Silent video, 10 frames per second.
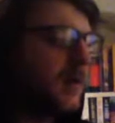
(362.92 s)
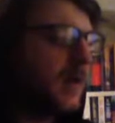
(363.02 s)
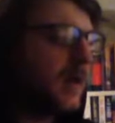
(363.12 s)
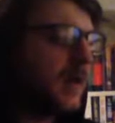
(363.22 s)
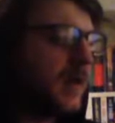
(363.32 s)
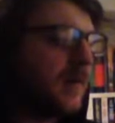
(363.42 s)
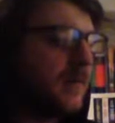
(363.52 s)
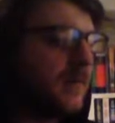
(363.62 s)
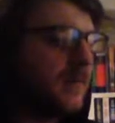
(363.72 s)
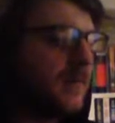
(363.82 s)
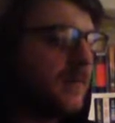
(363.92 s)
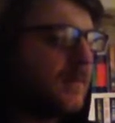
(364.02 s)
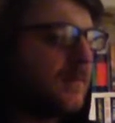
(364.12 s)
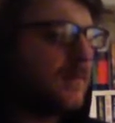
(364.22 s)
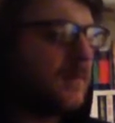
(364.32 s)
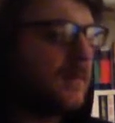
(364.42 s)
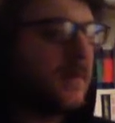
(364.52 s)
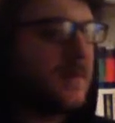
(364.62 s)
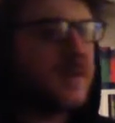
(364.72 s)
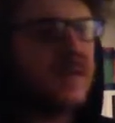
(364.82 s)

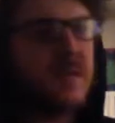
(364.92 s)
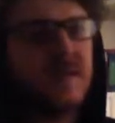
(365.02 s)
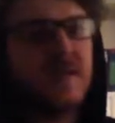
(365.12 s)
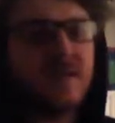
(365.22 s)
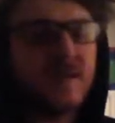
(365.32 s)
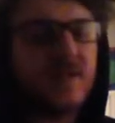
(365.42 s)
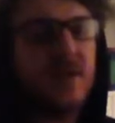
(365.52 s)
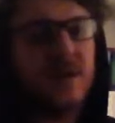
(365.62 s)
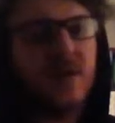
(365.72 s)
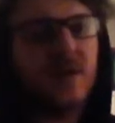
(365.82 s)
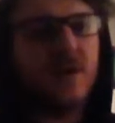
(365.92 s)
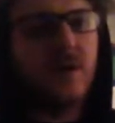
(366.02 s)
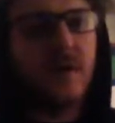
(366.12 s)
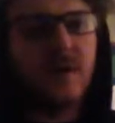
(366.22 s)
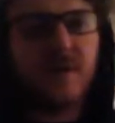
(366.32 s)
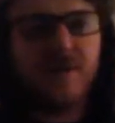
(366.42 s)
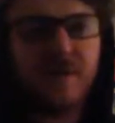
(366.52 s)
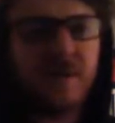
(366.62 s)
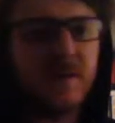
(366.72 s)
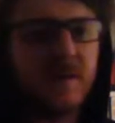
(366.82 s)
But 16 is a solid crew. I think I've
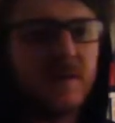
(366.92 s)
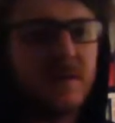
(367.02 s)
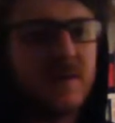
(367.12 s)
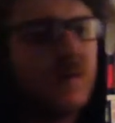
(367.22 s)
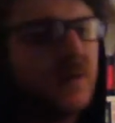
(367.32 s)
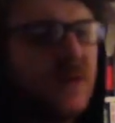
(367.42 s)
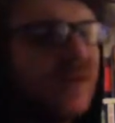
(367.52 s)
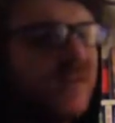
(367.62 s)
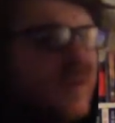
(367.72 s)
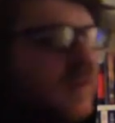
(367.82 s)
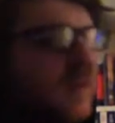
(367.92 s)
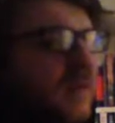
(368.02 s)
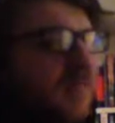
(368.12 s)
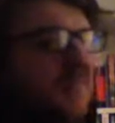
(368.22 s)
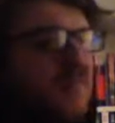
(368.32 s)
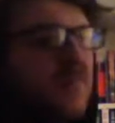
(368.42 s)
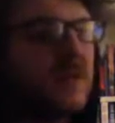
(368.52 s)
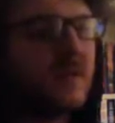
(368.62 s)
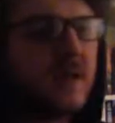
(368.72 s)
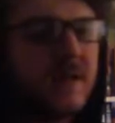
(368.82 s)
been 2 weeks, maybe
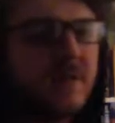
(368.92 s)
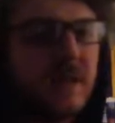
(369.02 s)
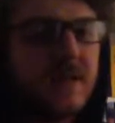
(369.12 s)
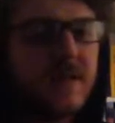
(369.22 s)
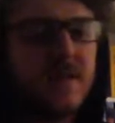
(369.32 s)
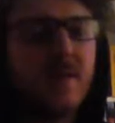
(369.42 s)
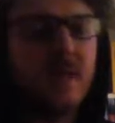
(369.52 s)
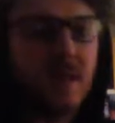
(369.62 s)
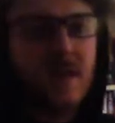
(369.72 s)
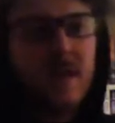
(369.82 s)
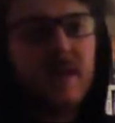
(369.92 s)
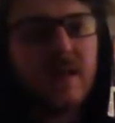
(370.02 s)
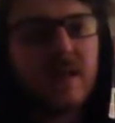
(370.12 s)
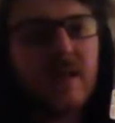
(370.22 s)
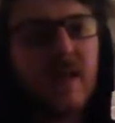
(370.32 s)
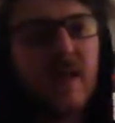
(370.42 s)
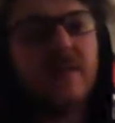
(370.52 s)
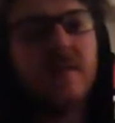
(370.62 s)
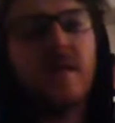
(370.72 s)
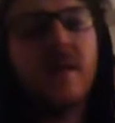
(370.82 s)
2.5 weeks. So thanks,
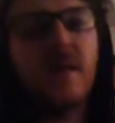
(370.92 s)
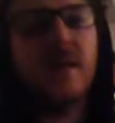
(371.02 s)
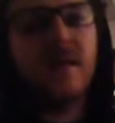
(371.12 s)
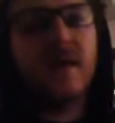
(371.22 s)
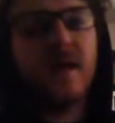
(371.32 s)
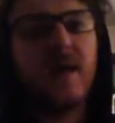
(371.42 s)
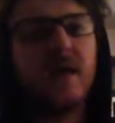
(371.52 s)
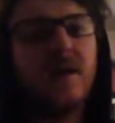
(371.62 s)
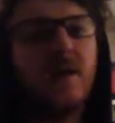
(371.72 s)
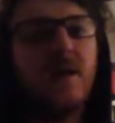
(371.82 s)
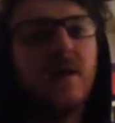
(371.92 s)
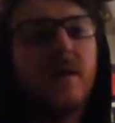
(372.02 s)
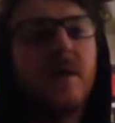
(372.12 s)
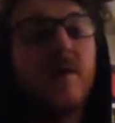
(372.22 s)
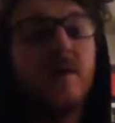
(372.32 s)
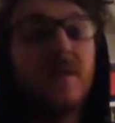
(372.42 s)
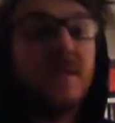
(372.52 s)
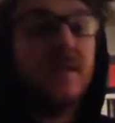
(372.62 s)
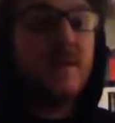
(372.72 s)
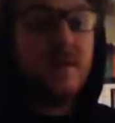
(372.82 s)
guys. And yeah, we'll
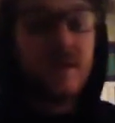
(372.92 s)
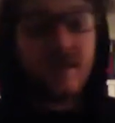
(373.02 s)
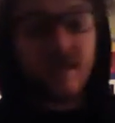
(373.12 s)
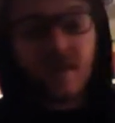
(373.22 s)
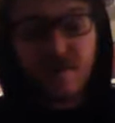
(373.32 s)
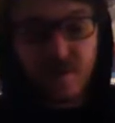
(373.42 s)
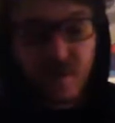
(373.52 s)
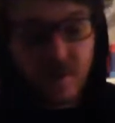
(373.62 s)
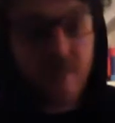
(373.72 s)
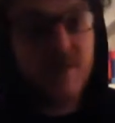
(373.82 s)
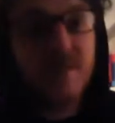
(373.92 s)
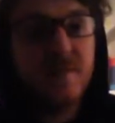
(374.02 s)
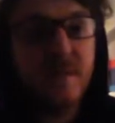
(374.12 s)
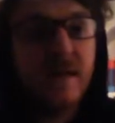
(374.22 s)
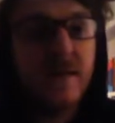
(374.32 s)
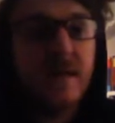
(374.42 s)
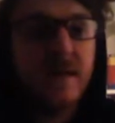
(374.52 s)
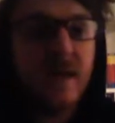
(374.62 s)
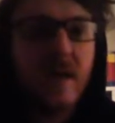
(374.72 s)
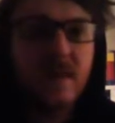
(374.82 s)
see you, like I say, for Grant Morrison's
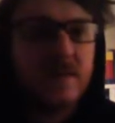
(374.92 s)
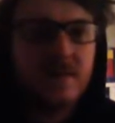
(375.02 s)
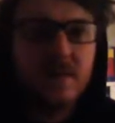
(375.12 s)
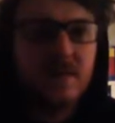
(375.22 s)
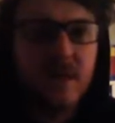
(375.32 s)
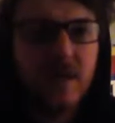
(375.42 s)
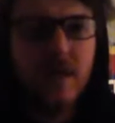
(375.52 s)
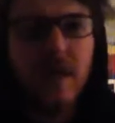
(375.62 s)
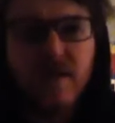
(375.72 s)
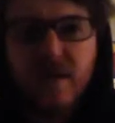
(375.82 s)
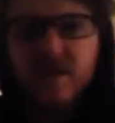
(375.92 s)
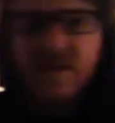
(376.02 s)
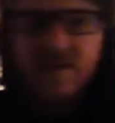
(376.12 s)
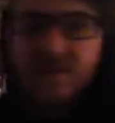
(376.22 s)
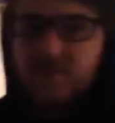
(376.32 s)
Batman and, you know, whatever else I